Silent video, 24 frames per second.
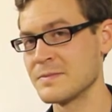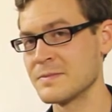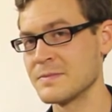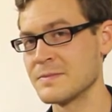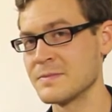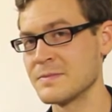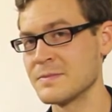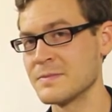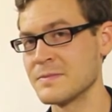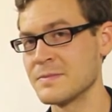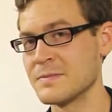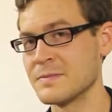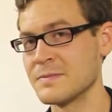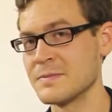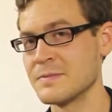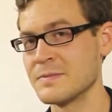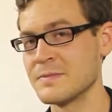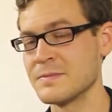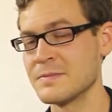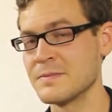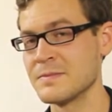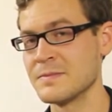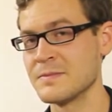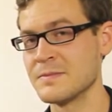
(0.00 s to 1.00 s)

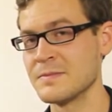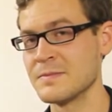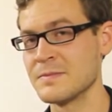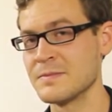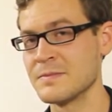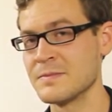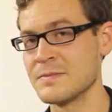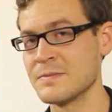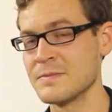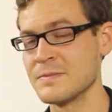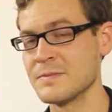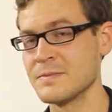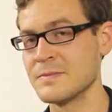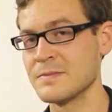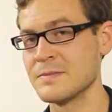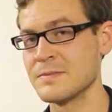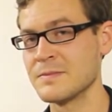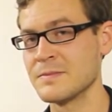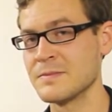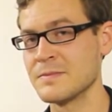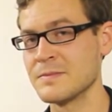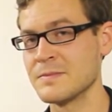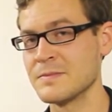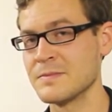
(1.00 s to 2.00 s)

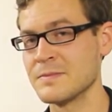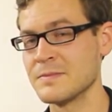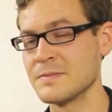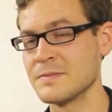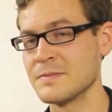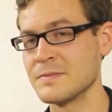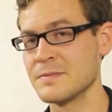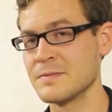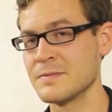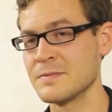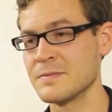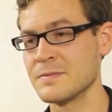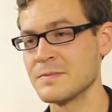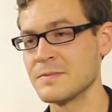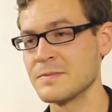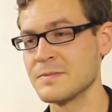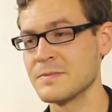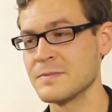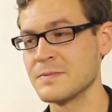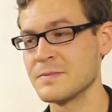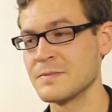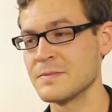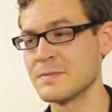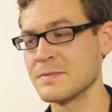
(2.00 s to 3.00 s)

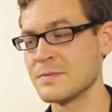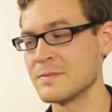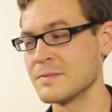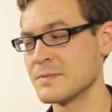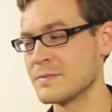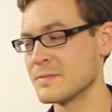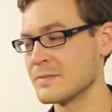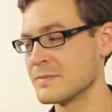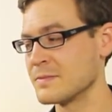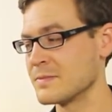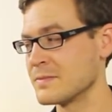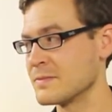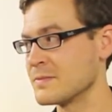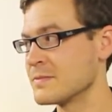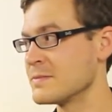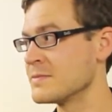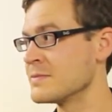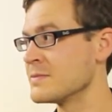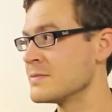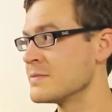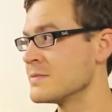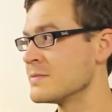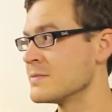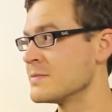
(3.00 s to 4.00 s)

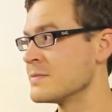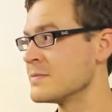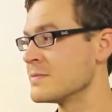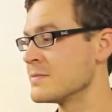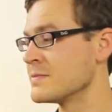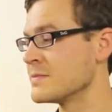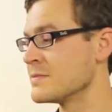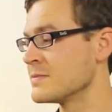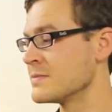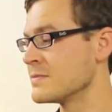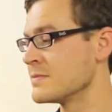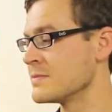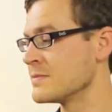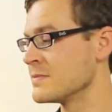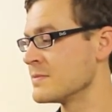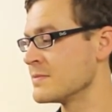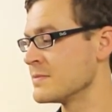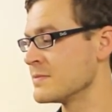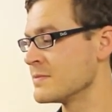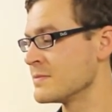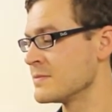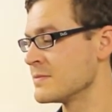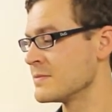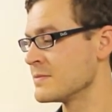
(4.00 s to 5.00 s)

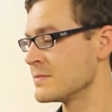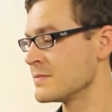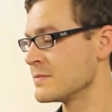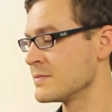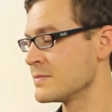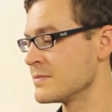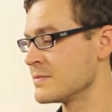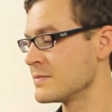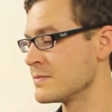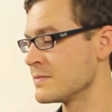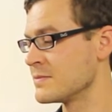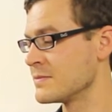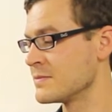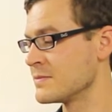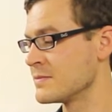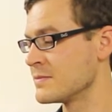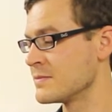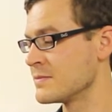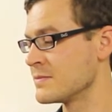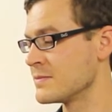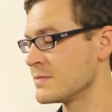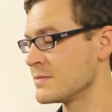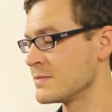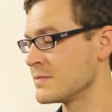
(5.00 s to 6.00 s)

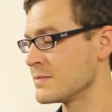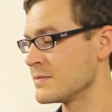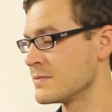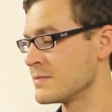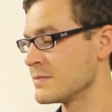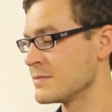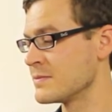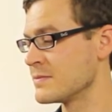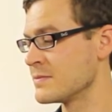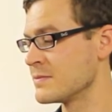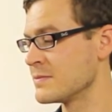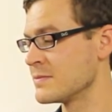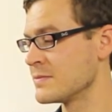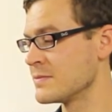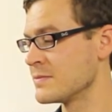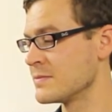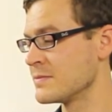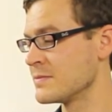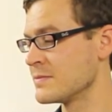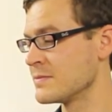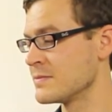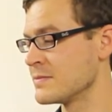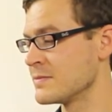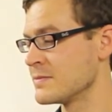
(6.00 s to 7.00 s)

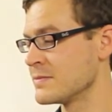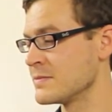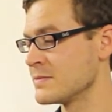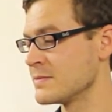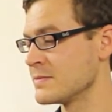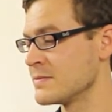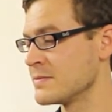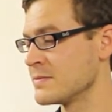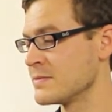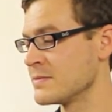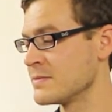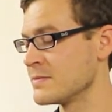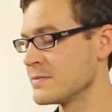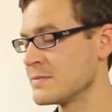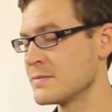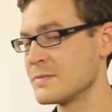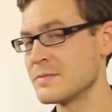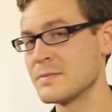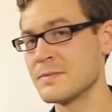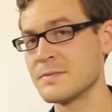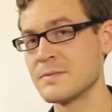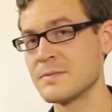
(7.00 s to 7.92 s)
No words are spoken by the person on screen.